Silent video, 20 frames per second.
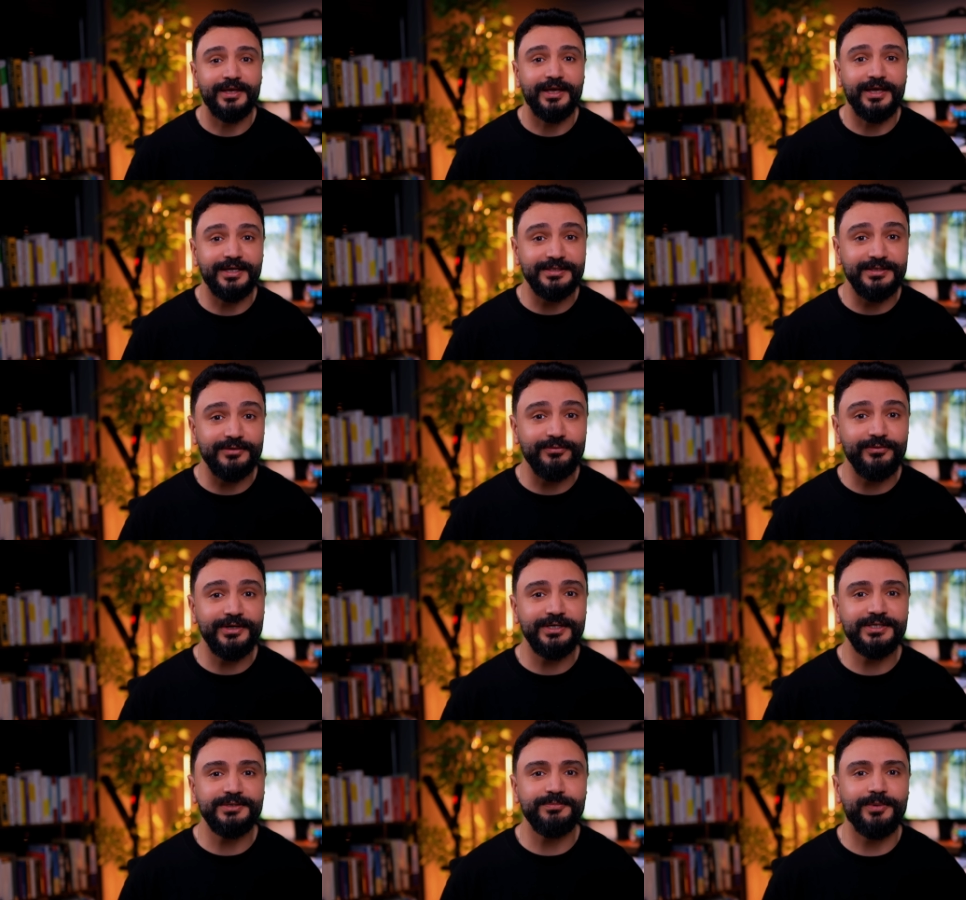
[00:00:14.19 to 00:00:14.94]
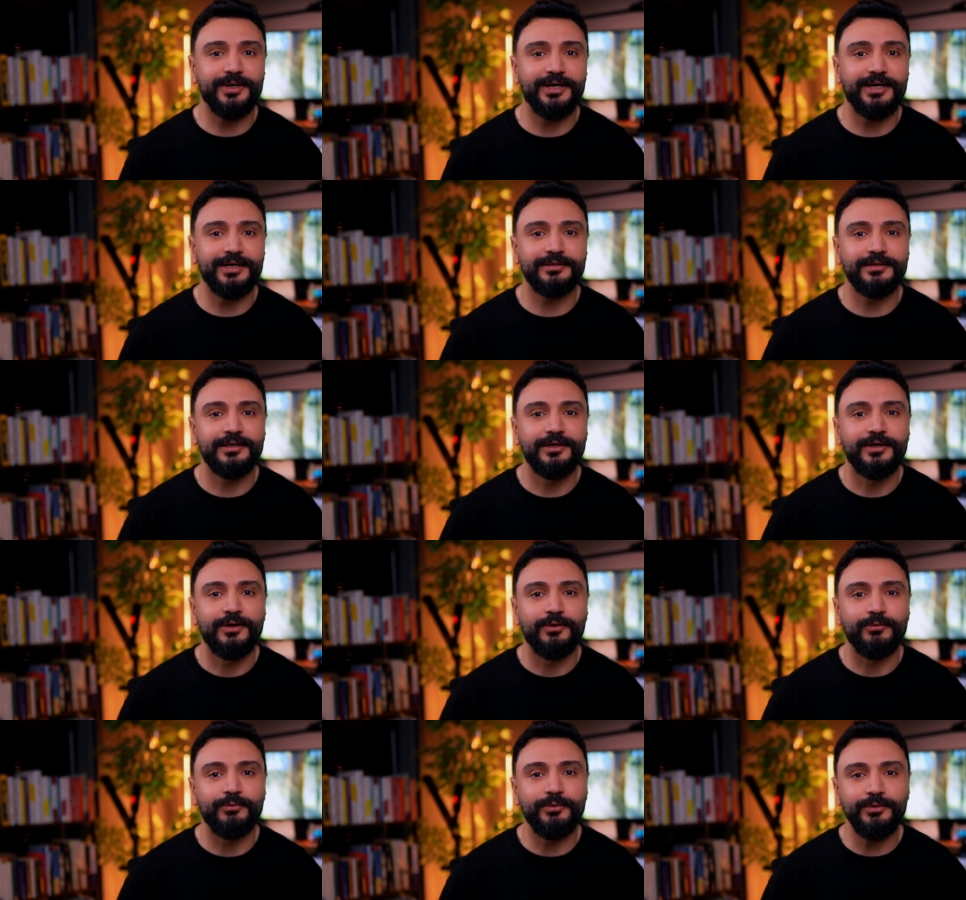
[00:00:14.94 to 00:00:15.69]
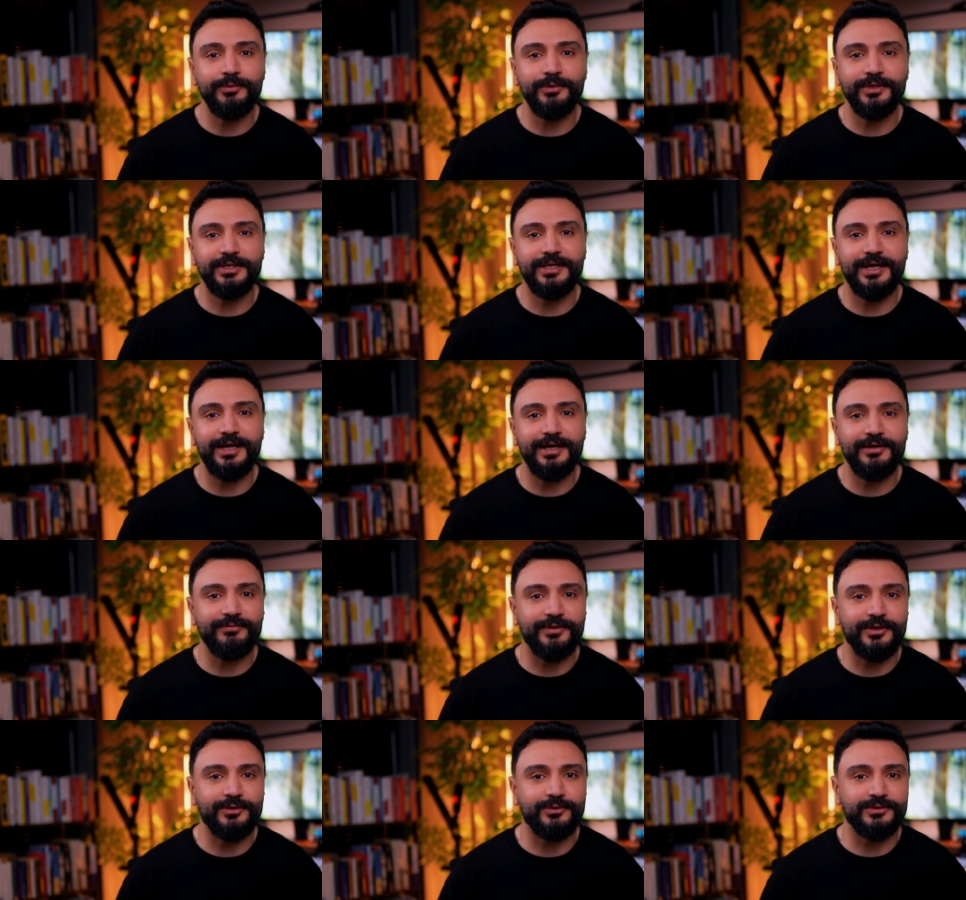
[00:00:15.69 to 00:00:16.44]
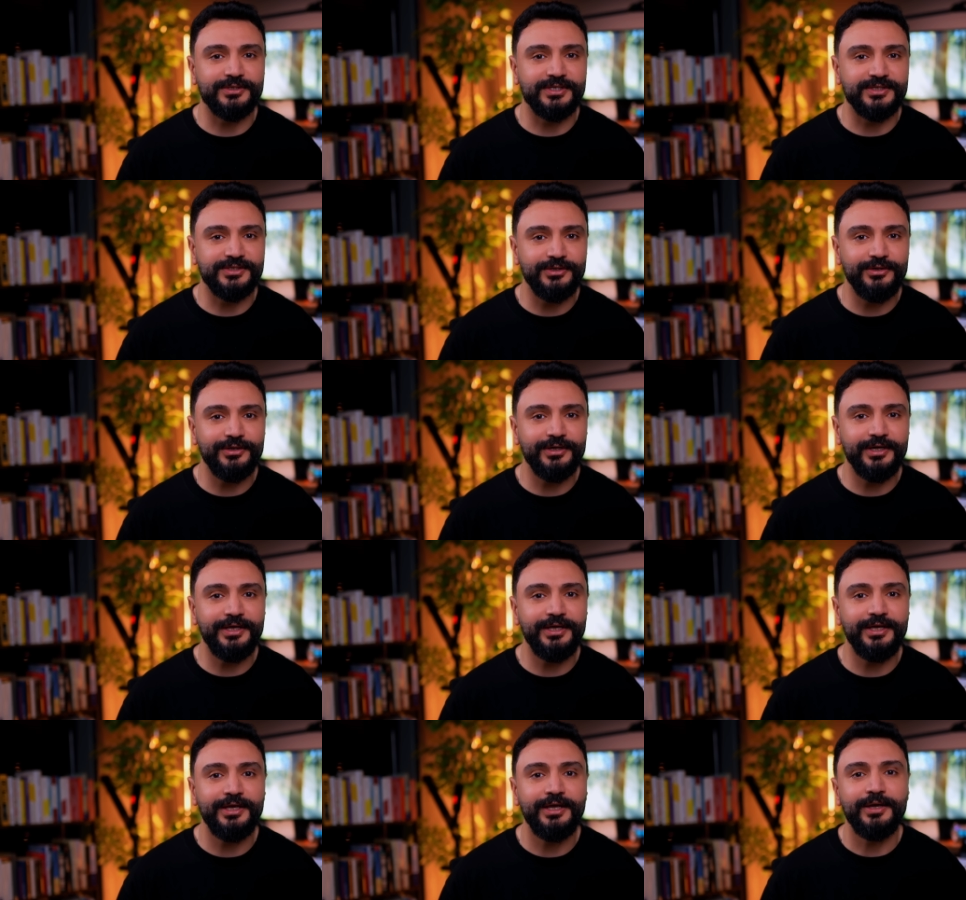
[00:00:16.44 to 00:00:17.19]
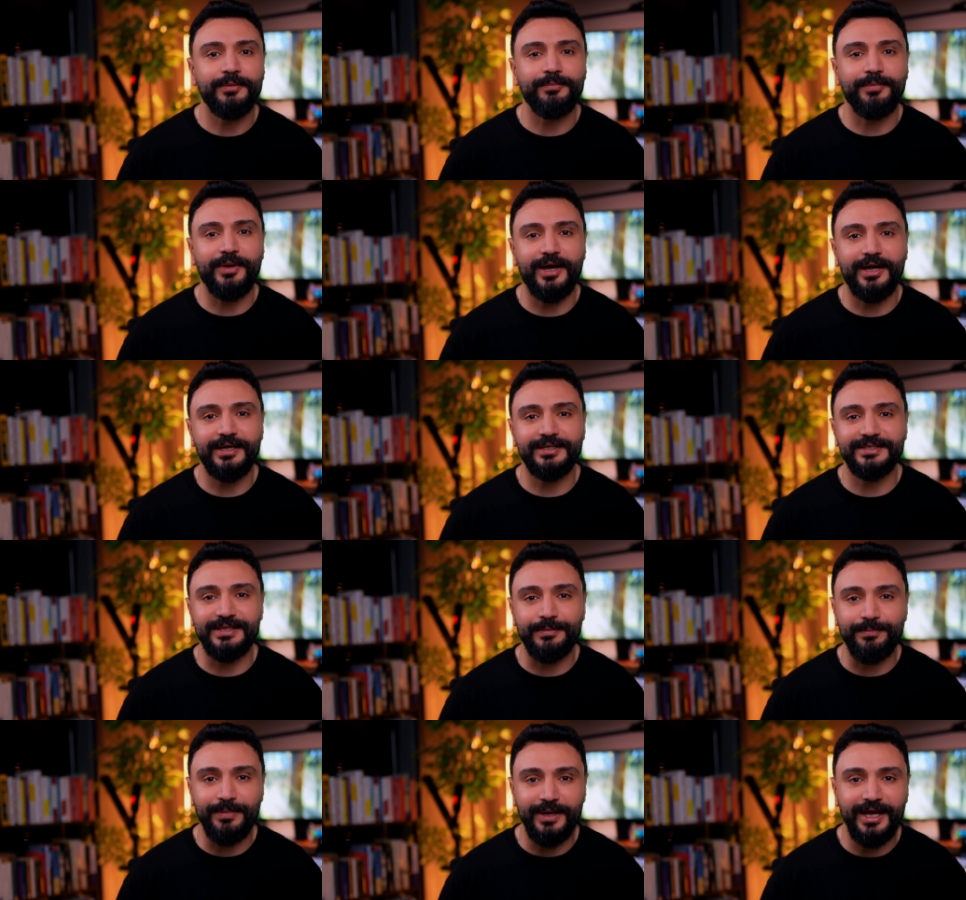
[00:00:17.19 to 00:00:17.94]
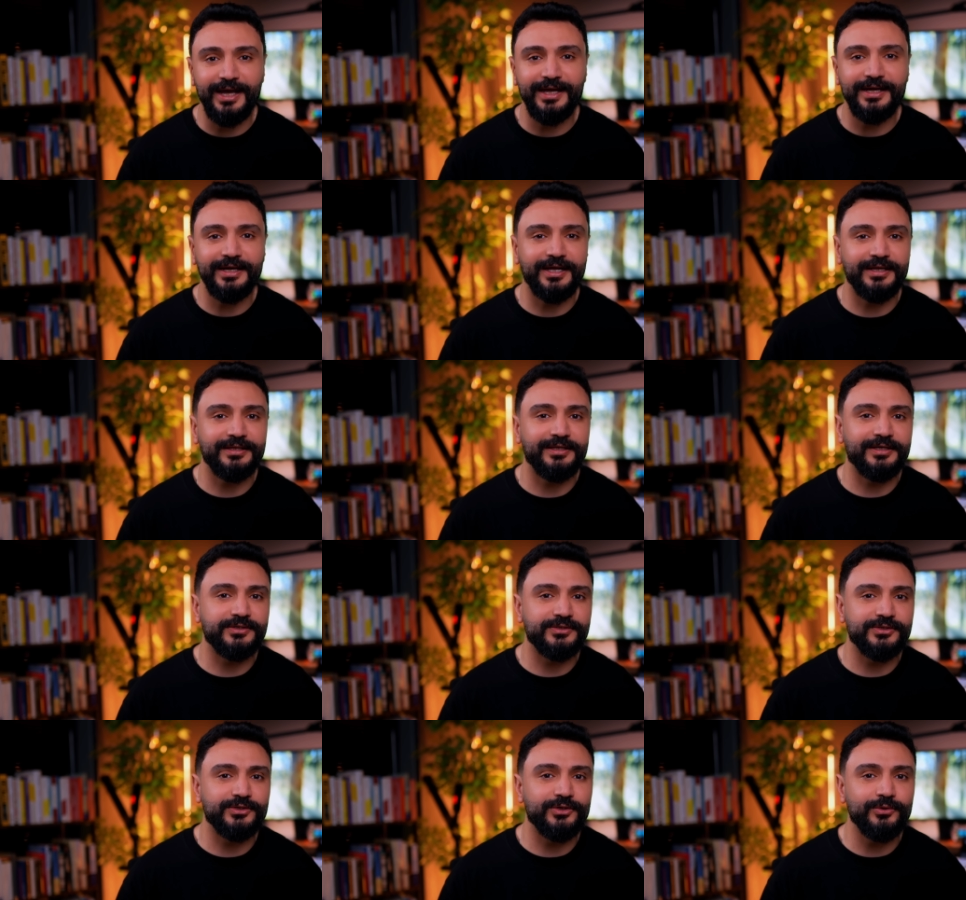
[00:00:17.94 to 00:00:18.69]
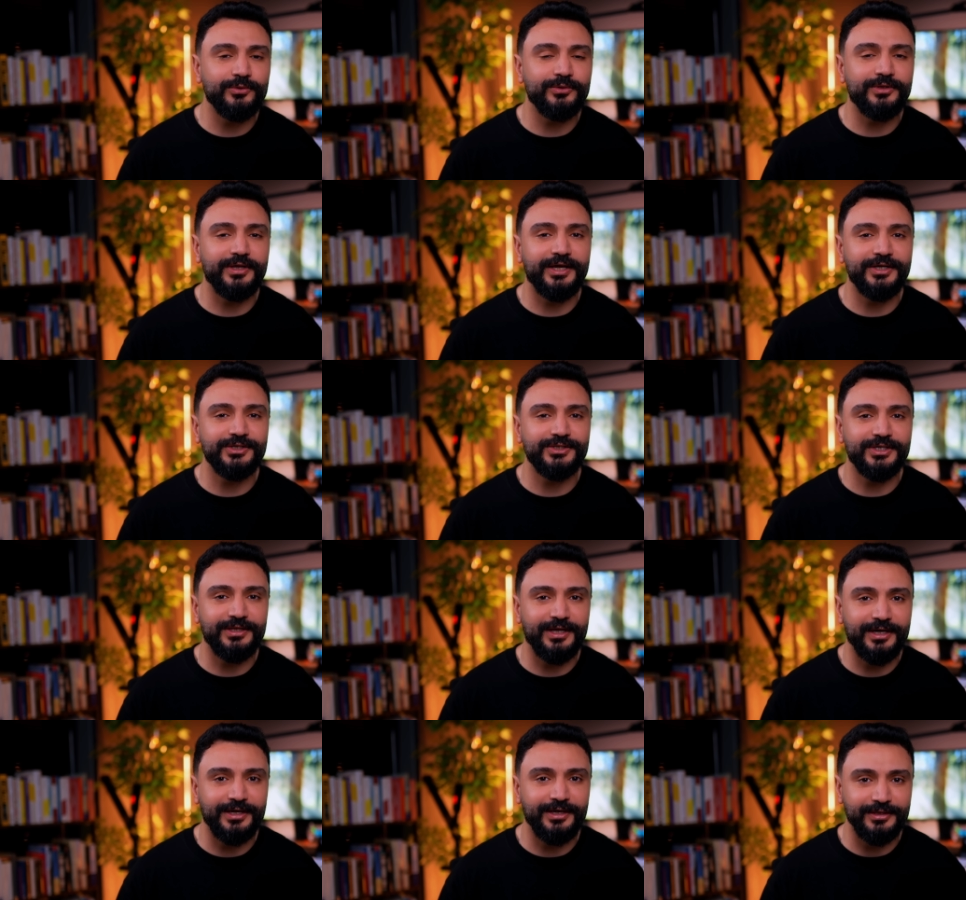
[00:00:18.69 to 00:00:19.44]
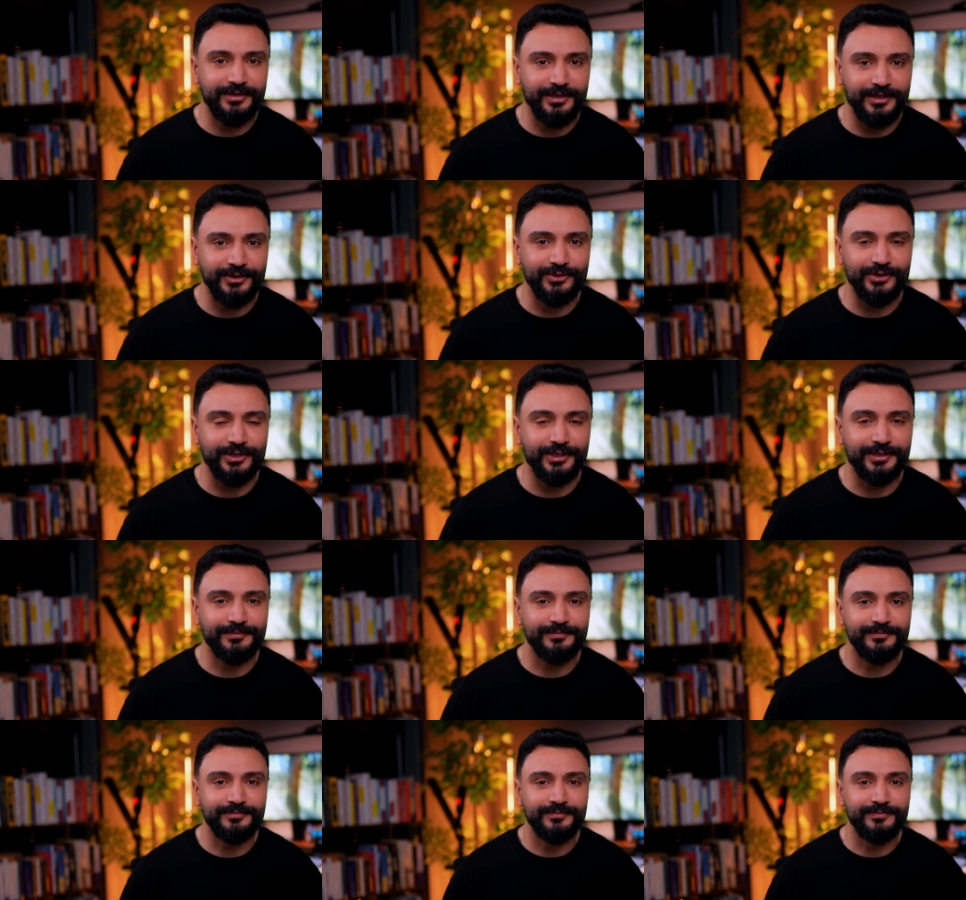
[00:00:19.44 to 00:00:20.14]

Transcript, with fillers: In the first part, we will dive into the theory behind the plan and execute agent architecture.